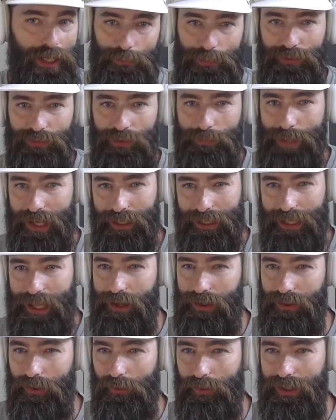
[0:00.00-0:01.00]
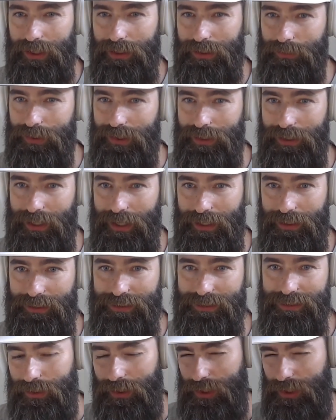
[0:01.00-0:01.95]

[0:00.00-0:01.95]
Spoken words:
bit of a meta category that we think has